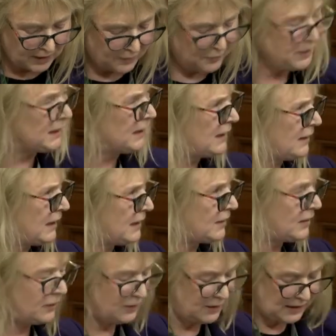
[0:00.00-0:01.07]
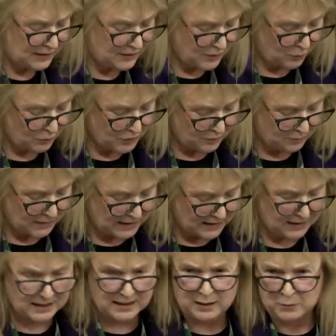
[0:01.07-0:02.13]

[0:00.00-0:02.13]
feeling like they need social media.